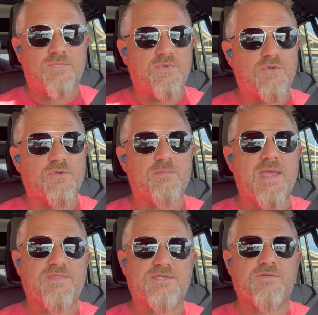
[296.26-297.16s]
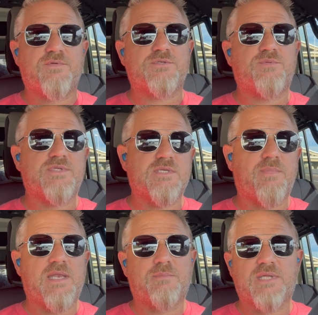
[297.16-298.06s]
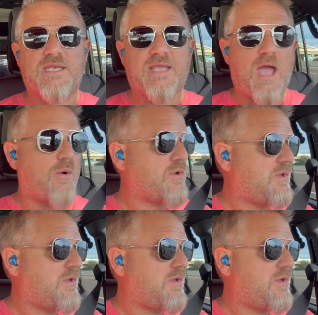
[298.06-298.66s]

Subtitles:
you can make the difference between somebody bleeding out,